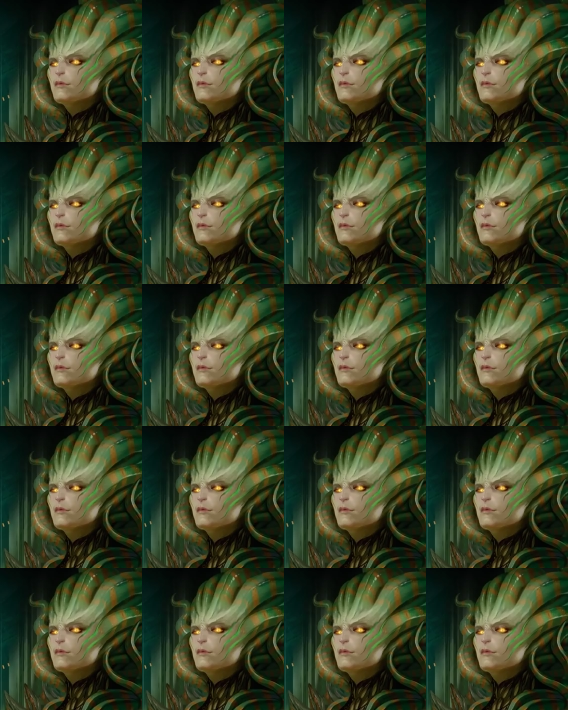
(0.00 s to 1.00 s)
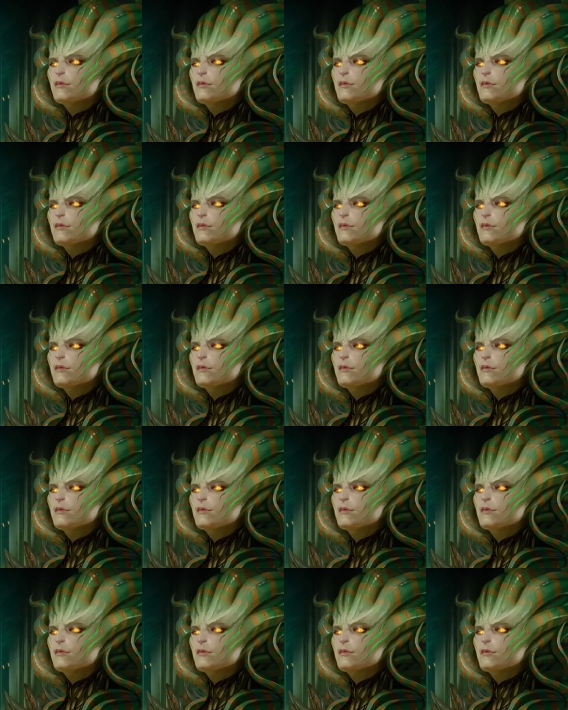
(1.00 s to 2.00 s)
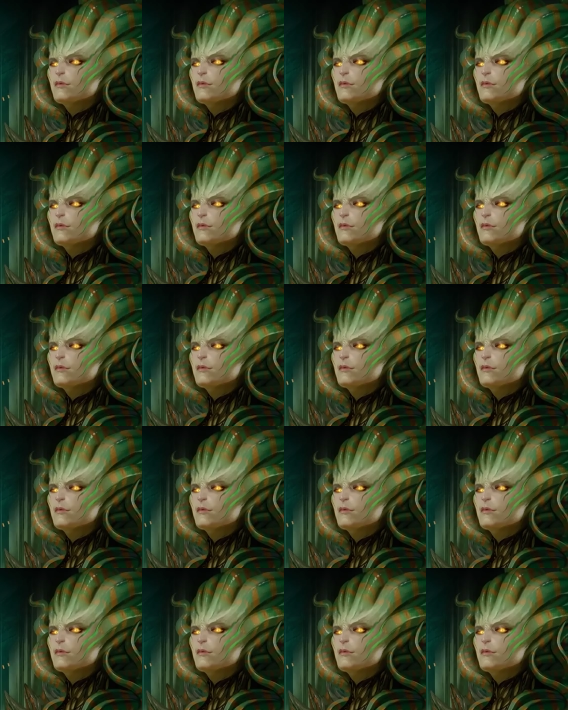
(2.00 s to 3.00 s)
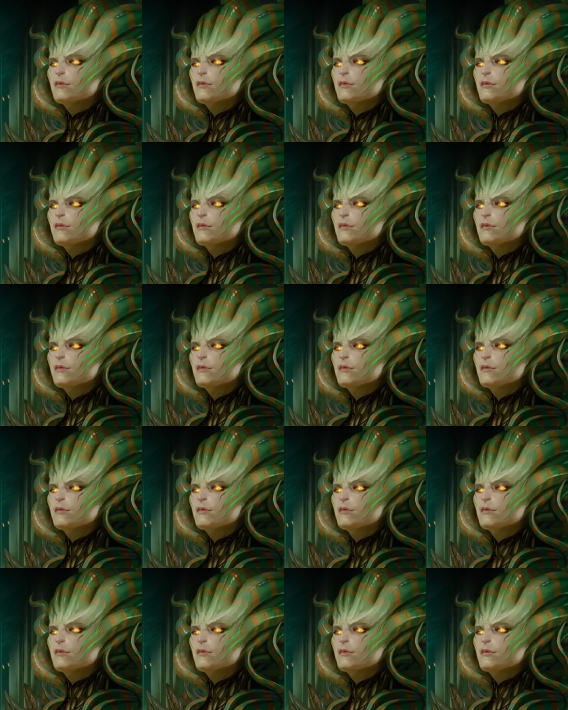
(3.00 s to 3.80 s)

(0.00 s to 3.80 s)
The face doesn't move, so there is nothing to read.